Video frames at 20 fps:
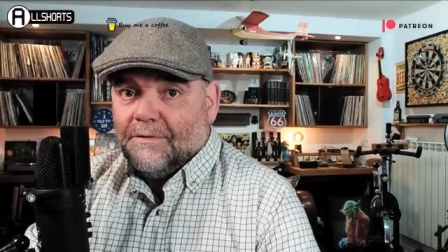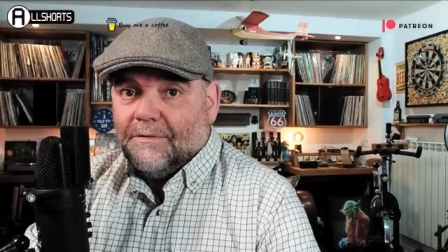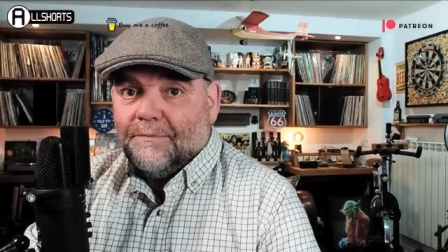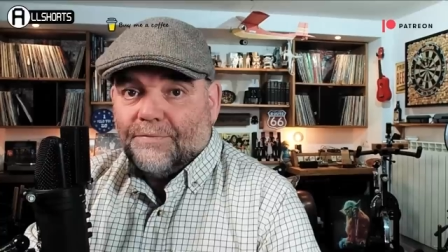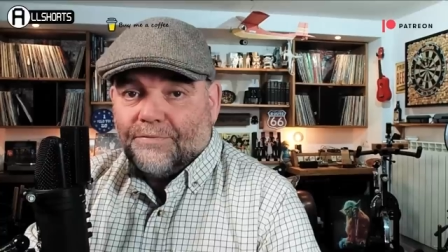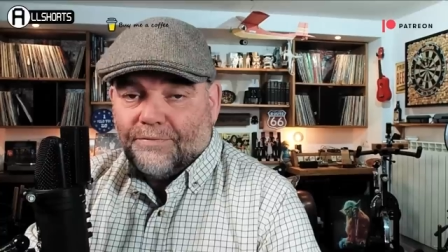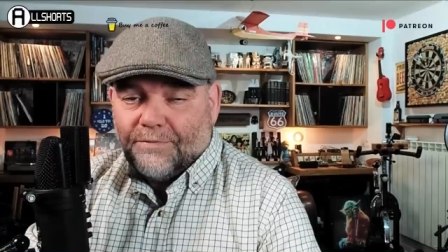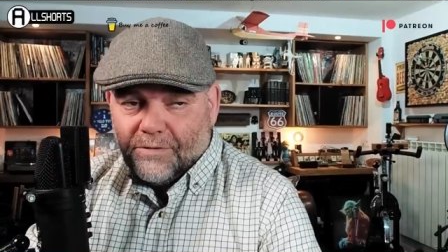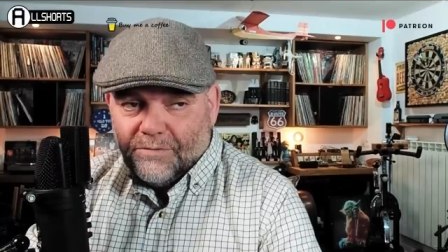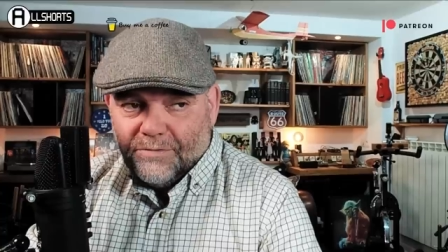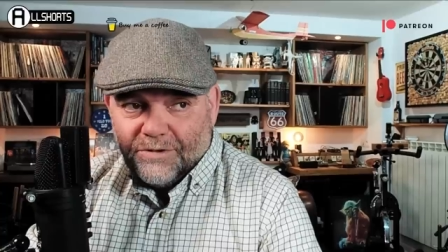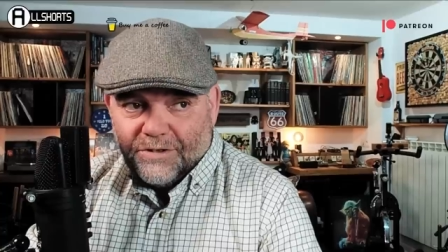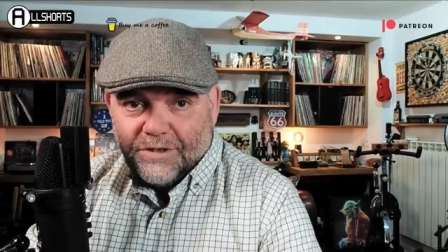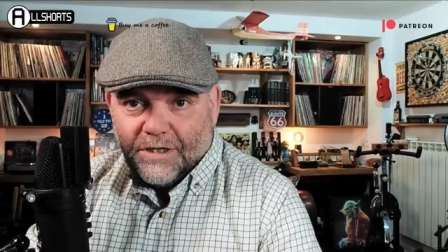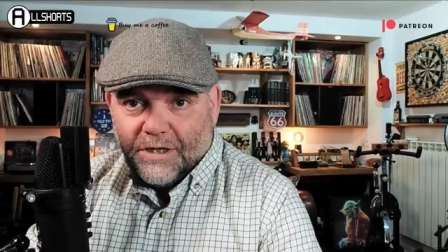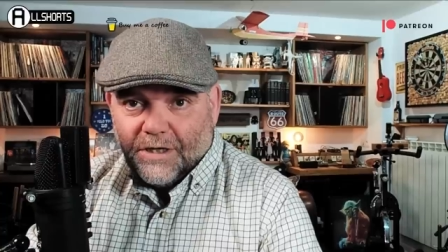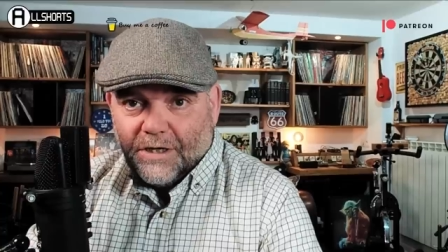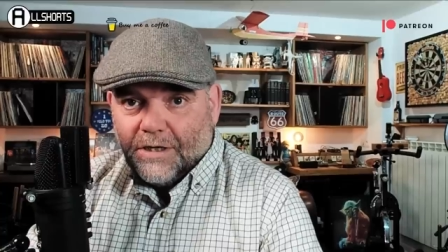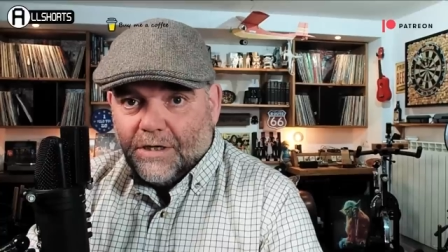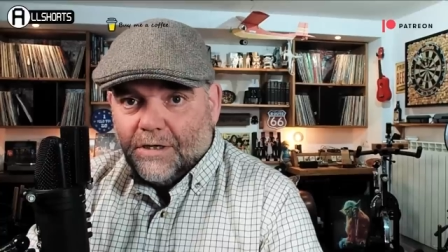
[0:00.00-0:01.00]

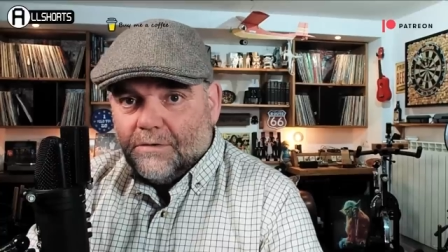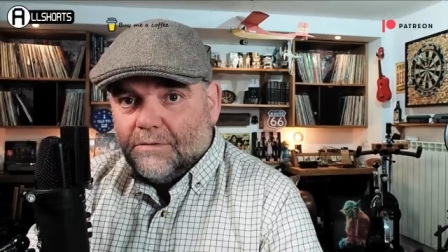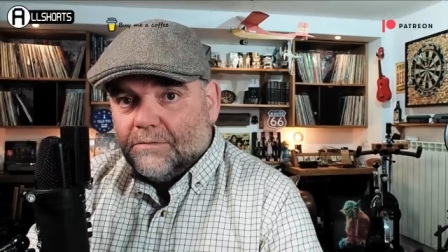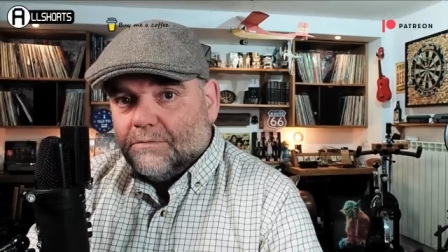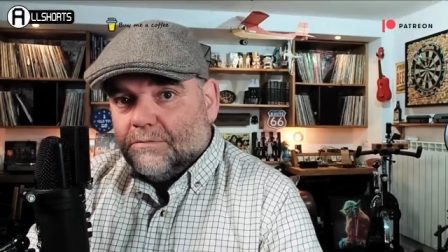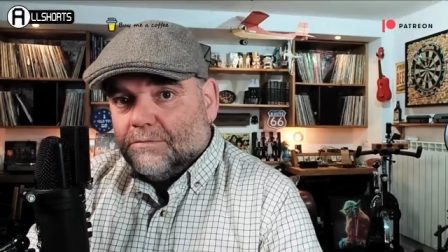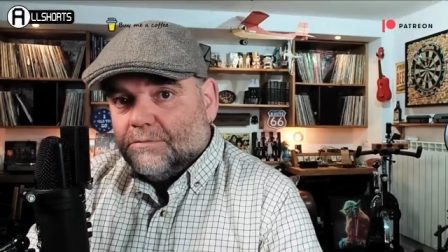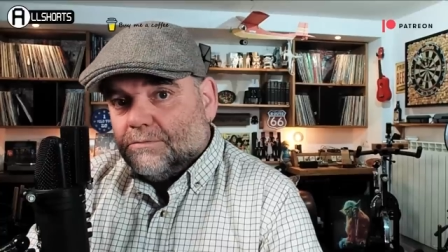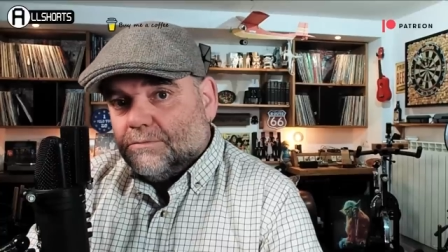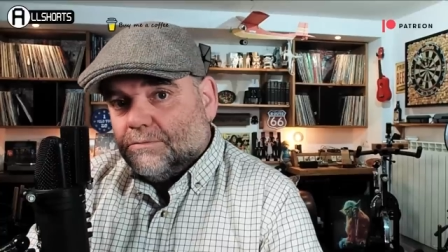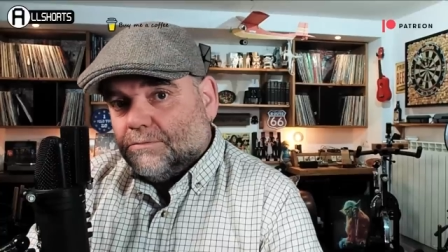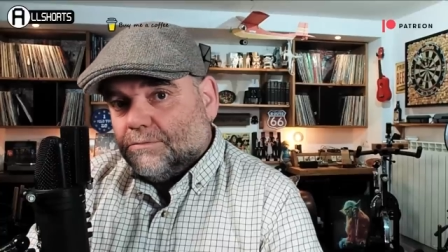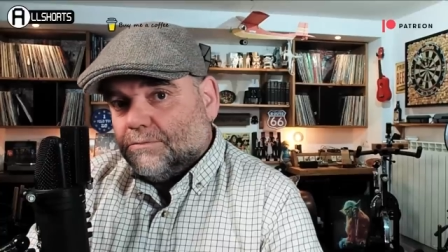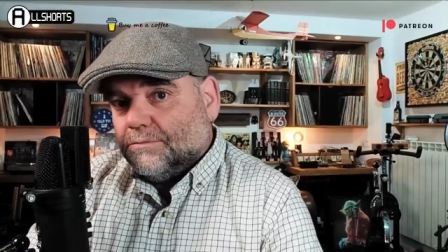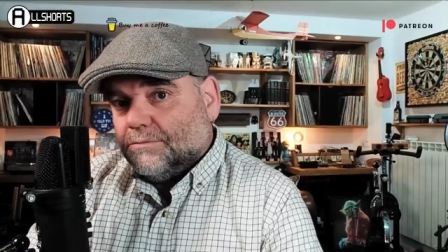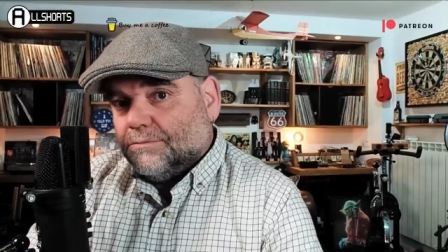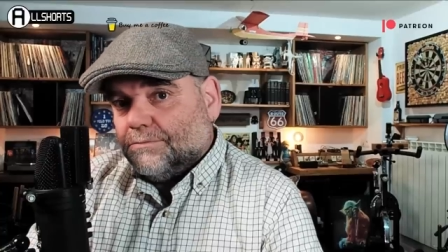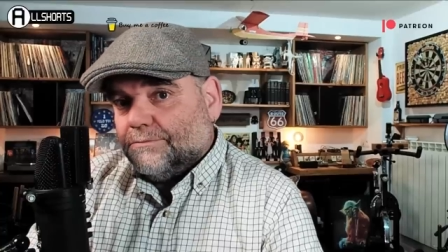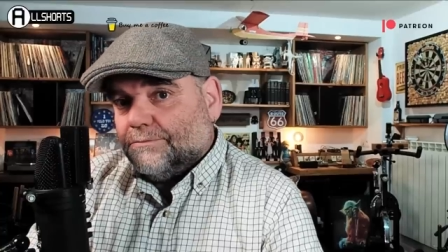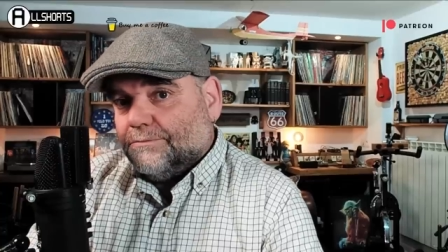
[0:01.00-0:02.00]
protocol.
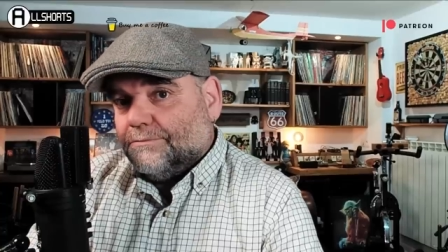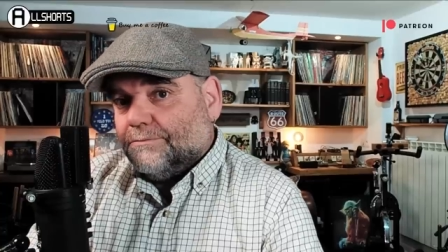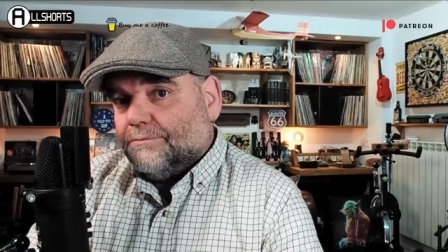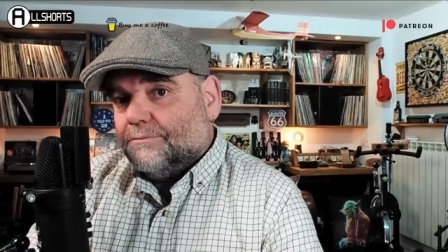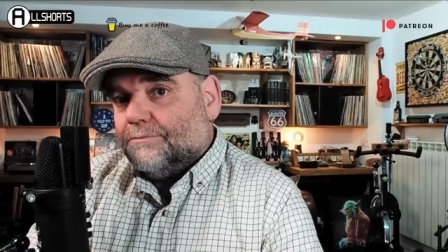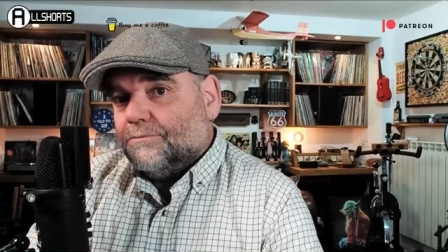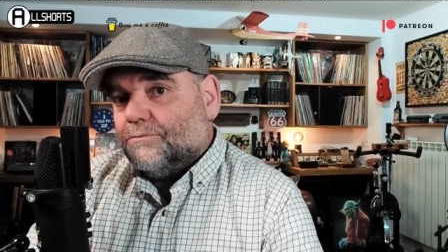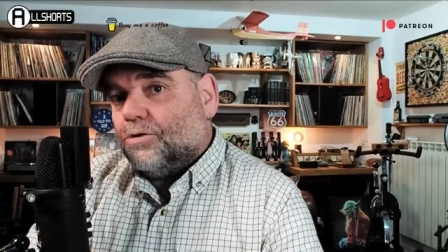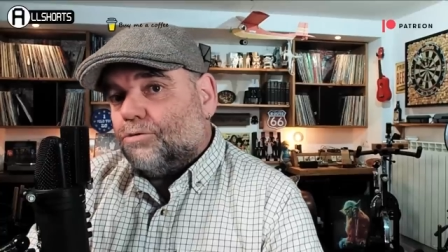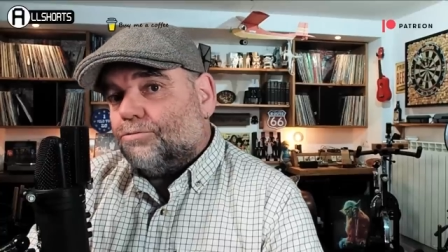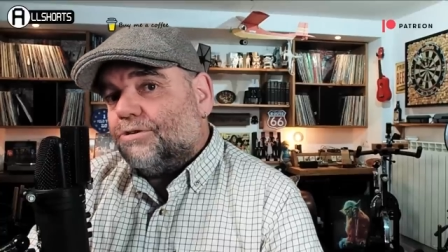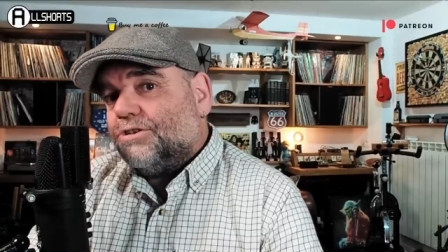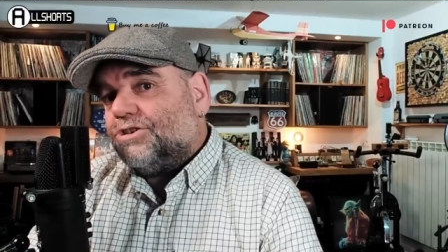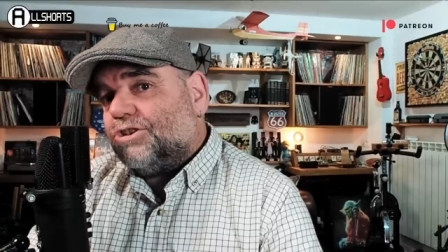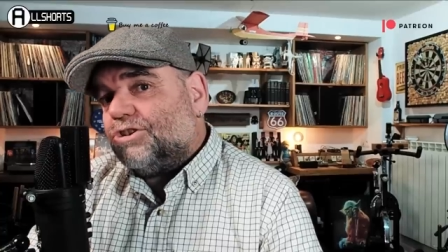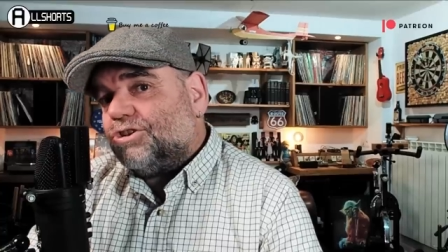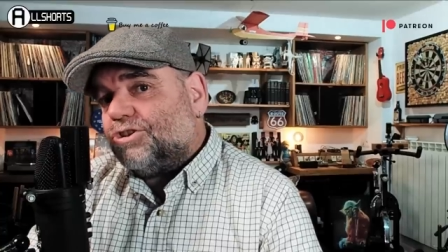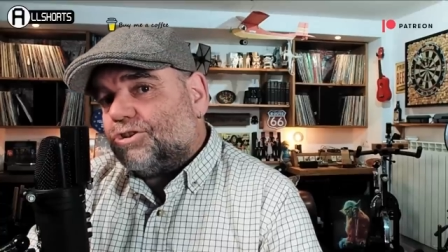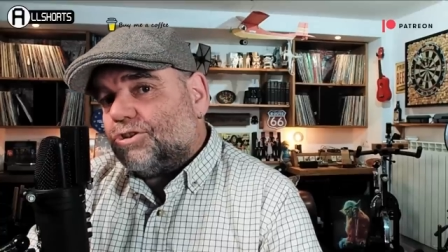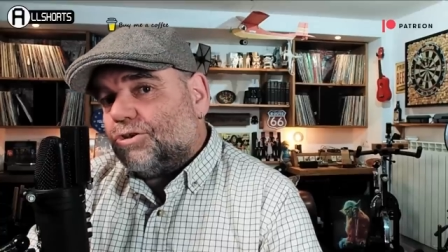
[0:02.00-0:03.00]
For
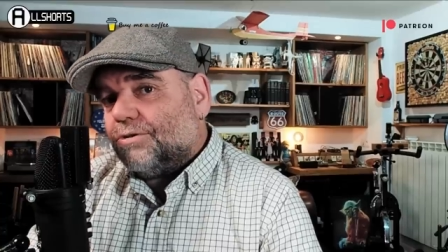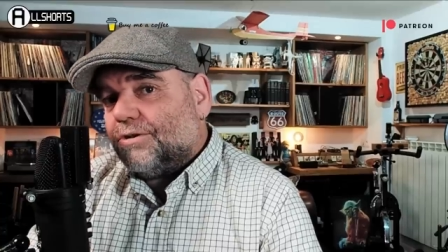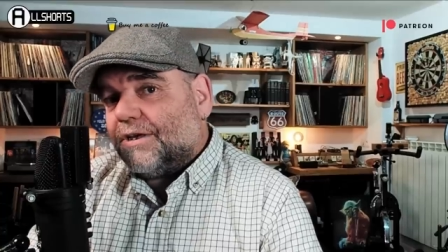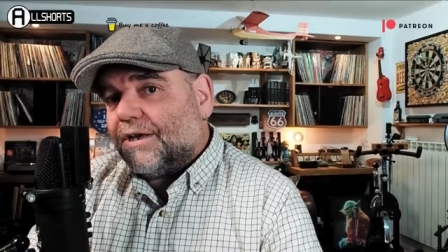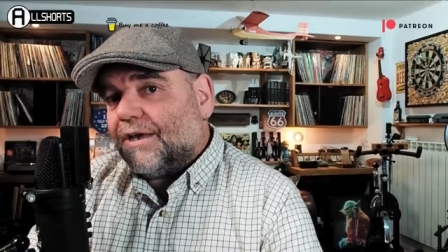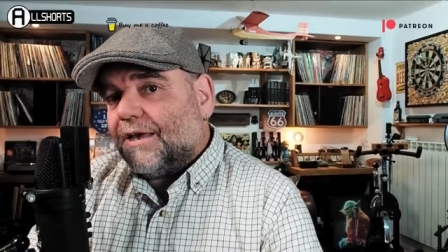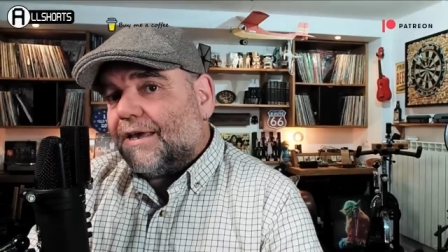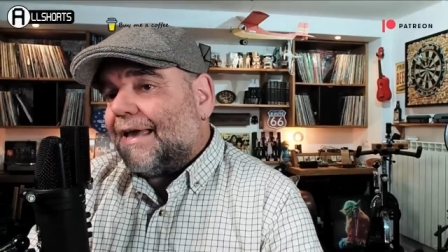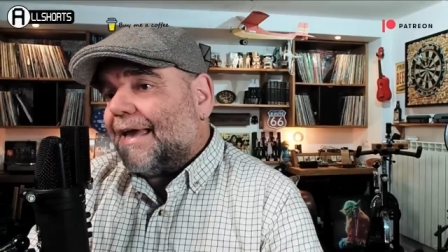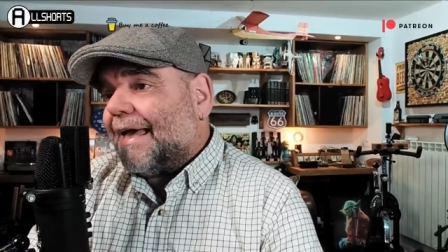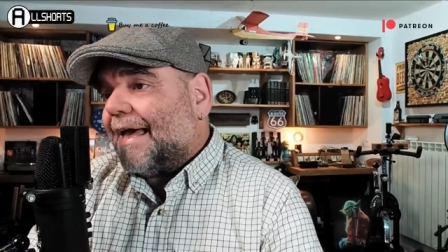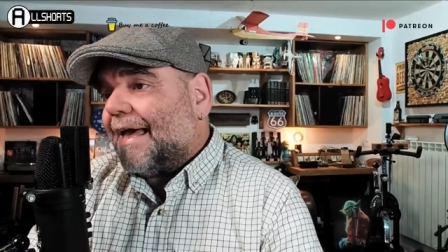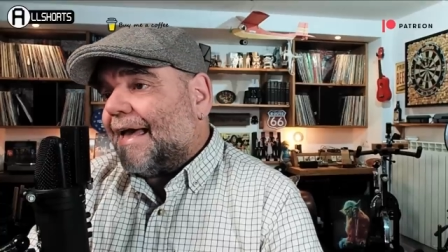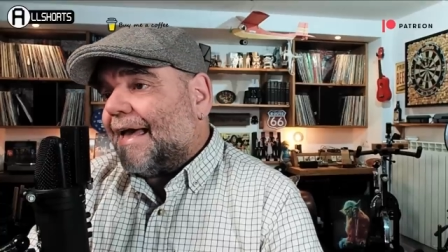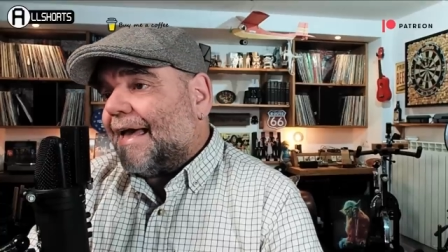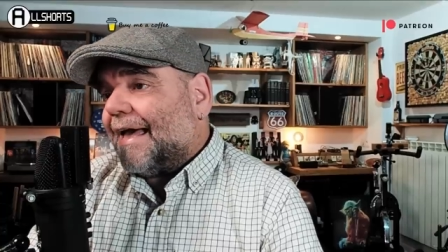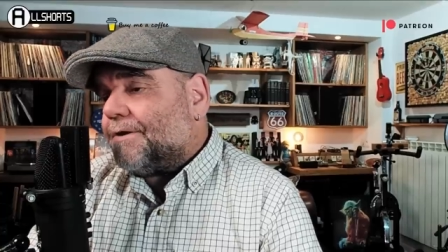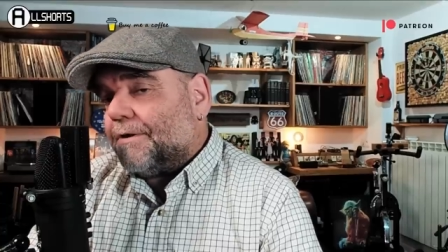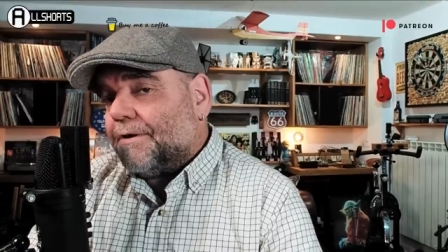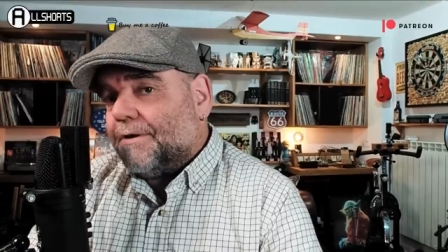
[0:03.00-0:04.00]
Rishi Sunak
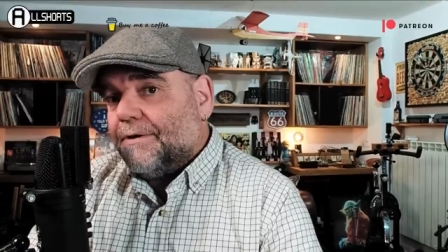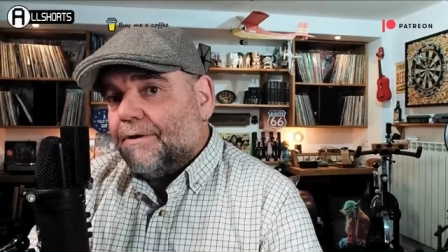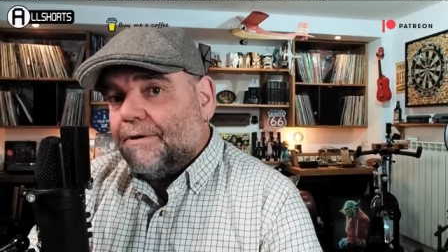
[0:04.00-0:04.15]
had